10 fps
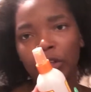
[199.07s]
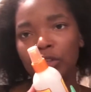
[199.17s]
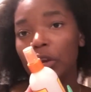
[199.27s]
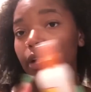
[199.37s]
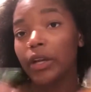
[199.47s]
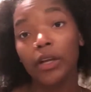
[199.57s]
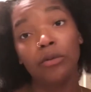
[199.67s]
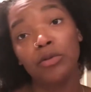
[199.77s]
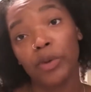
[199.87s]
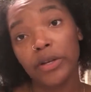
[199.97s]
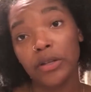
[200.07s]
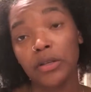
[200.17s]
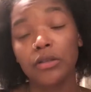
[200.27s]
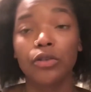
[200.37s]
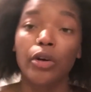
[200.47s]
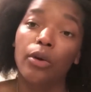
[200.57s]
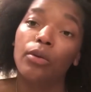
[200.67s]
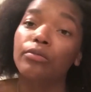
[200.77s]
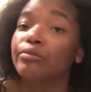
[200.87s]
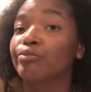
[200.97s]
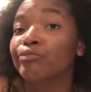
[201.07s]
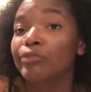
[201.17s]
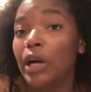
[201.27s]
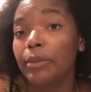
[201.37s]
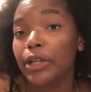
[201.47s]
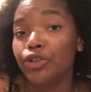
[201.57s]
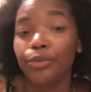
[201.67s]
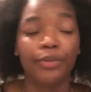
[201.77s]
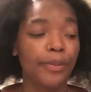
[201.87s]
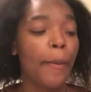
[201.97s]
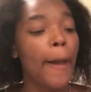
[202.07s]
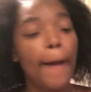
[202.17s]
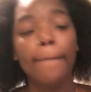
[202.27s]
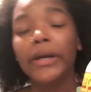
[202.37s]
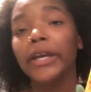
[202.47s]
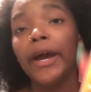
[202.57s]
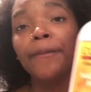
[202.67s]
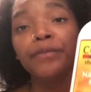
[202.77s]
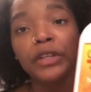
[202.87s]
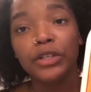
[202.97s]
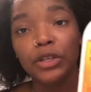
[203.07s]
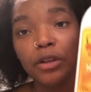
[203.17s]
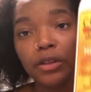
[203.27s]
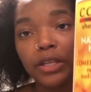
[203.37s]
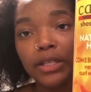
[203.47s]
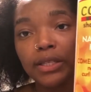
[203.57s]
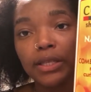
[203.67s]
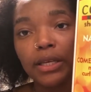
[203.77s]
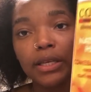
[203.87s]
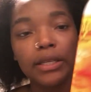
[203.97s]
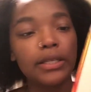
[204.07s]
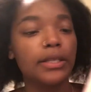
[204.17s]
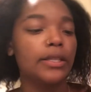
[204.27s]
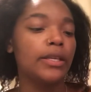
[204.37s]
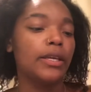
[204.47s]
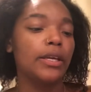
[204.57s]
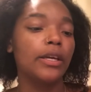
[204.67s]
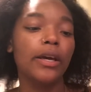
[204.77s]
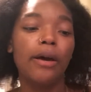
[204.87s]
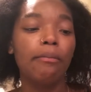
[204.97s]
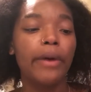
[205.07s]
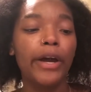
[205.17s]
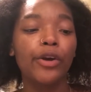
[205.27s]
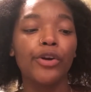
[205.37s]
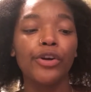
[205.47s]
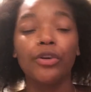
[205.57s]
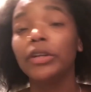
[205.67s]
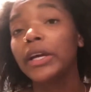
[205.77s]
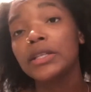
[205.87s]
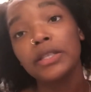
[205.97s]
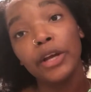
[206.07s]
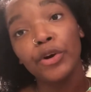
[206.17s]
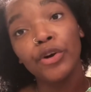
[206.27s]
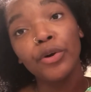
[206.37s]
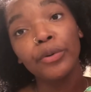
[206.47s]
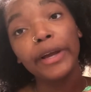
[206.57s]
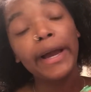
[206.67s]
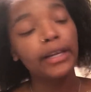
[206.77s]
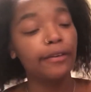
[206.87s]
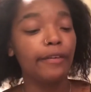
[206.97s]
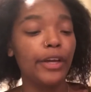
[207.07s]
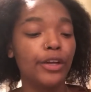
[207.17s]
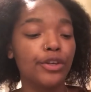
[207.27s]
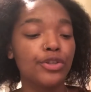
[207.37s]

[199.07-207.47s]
Target. It was worth it, so I'm not tripping. But yeah, so this is the Comeback Curl Next Day Curl Reactivator.